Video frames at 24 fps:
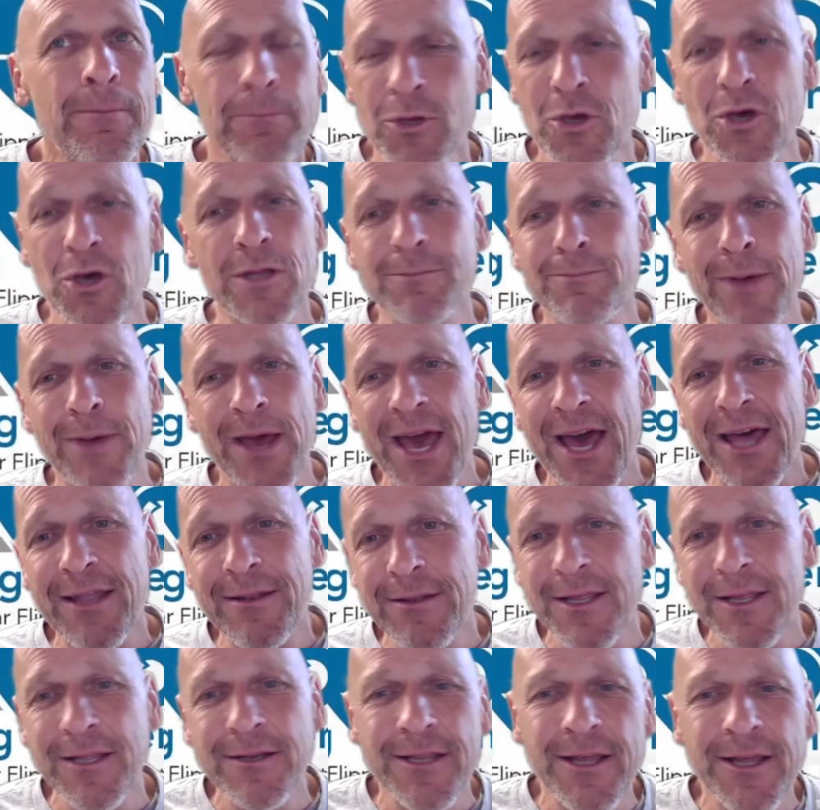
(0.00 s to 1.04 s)
Good, bad,
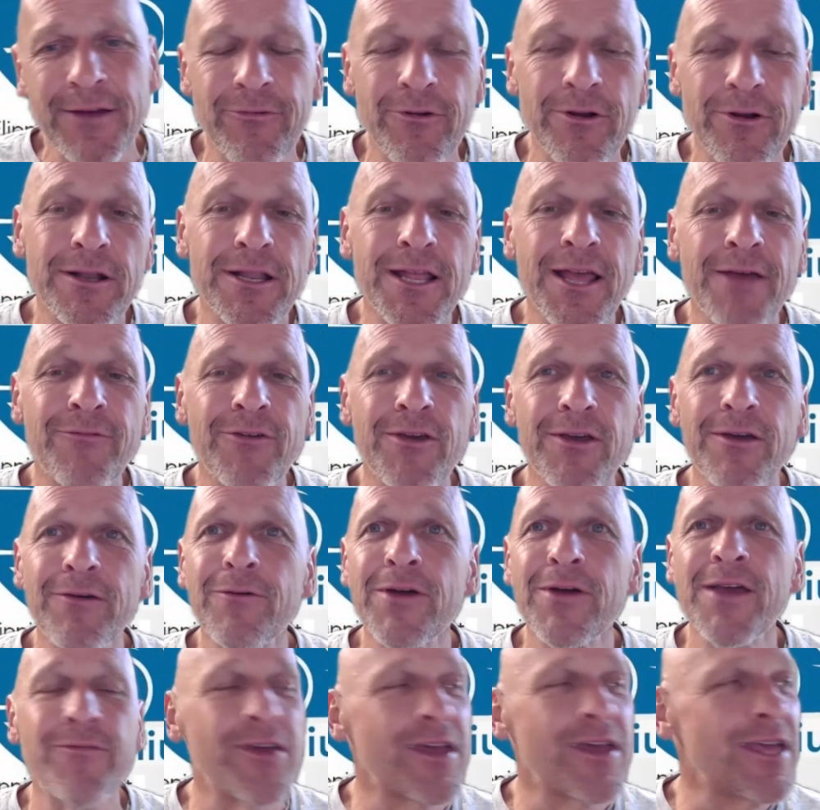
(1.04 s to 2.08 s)
indifferent. If you
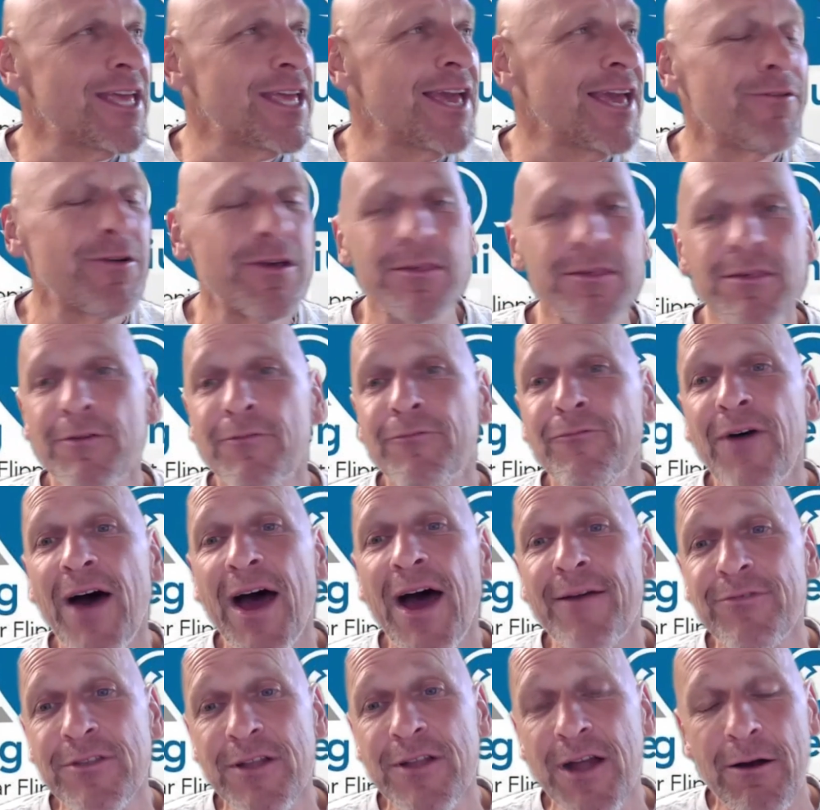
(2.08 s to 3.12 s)
can give us a
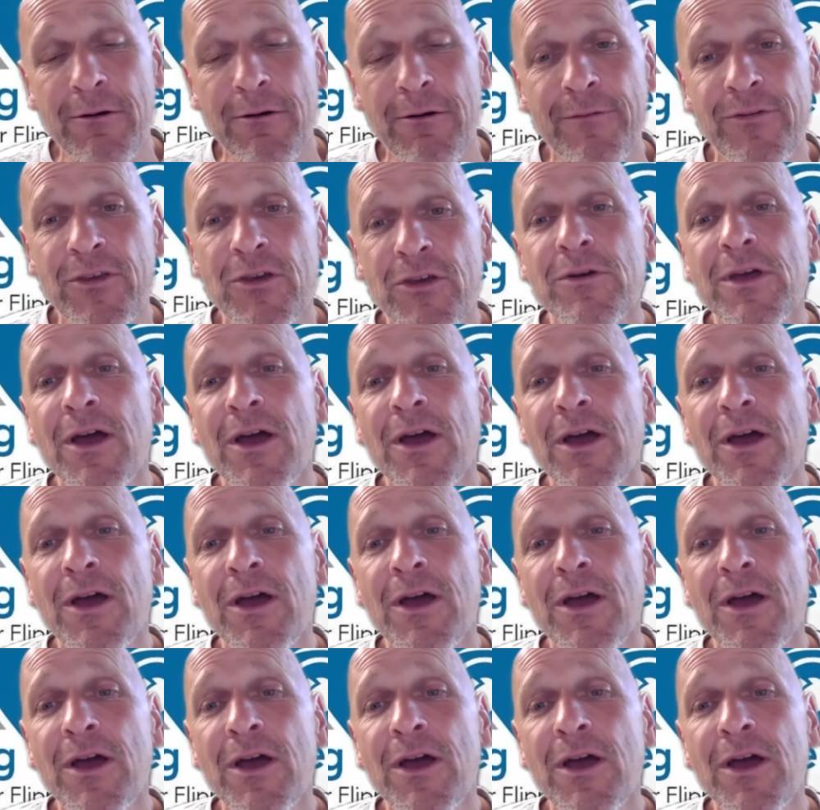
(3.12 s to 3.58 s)
5-star review,